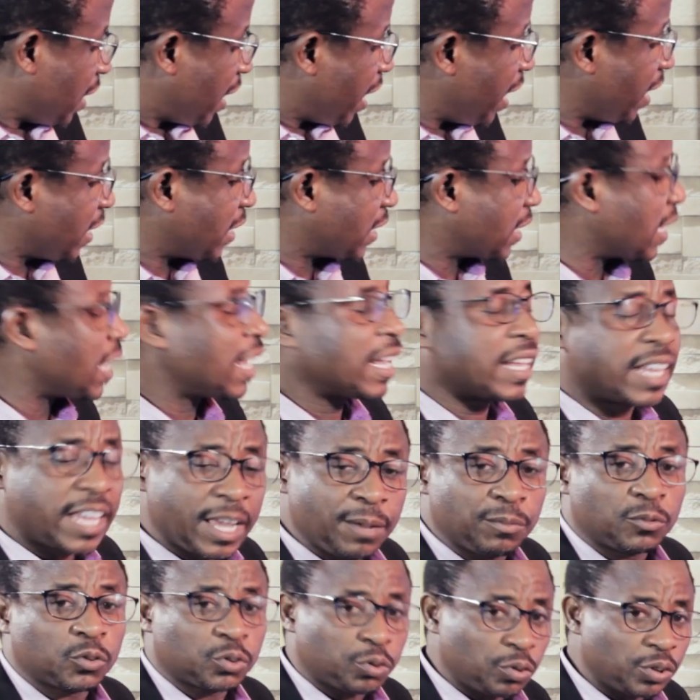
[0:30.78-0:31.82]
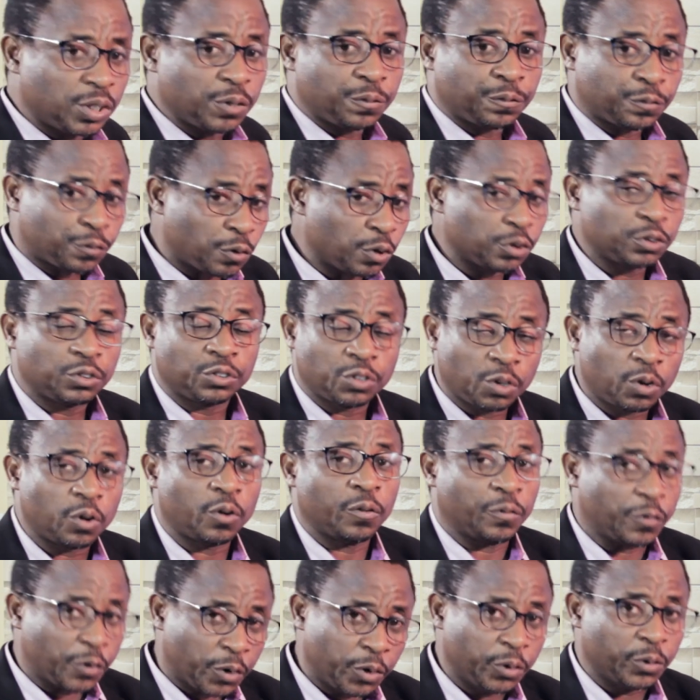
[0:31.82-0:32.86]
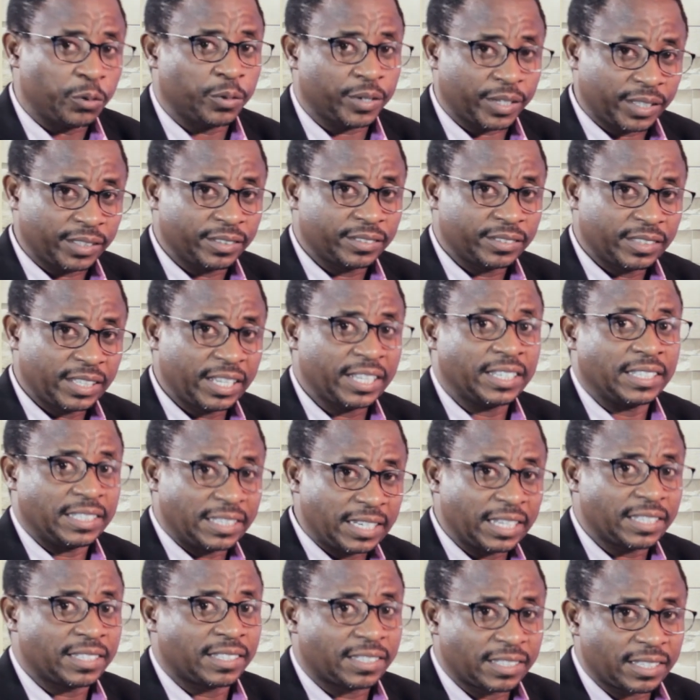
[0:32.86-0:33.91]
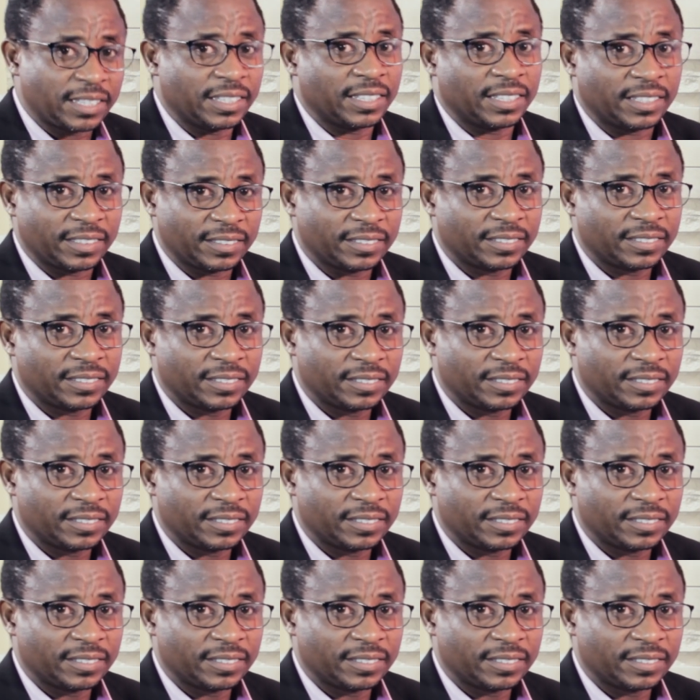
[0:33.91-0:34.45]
Esther came through the front door of glory, a destiny.